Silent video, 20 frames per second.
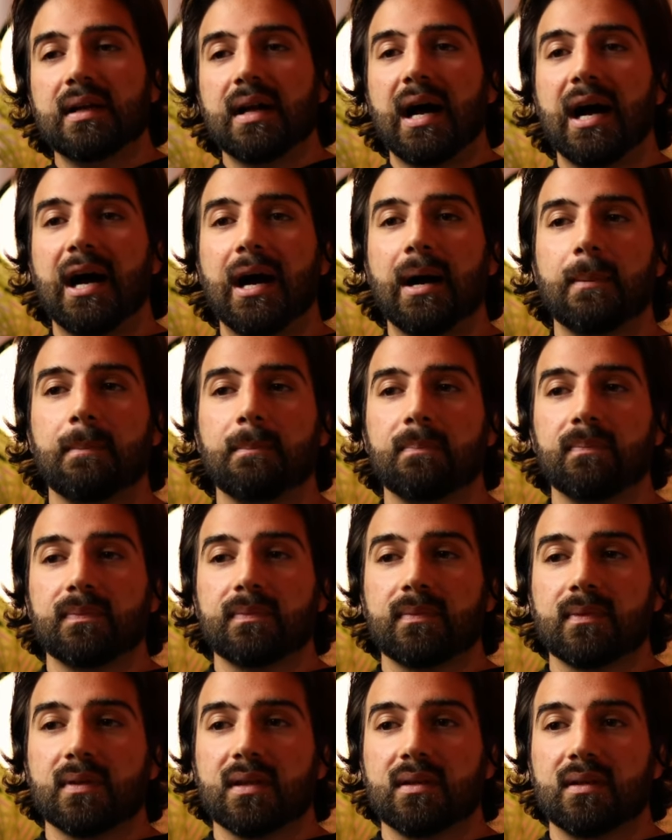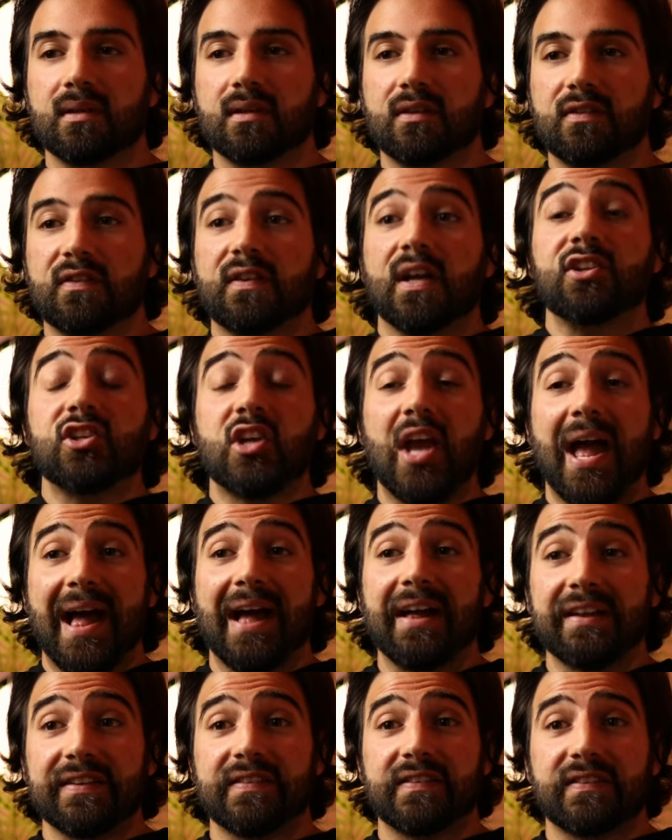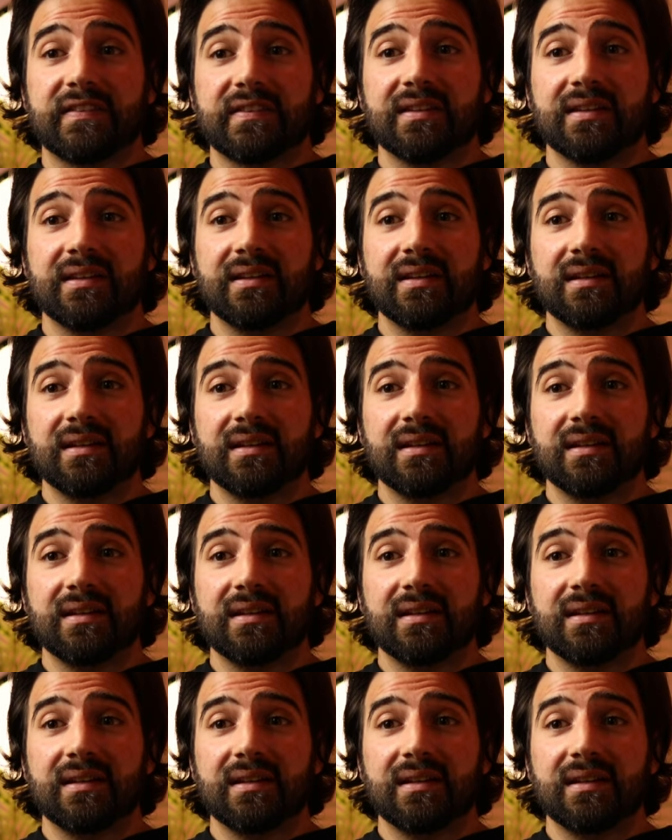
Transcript: Um, such as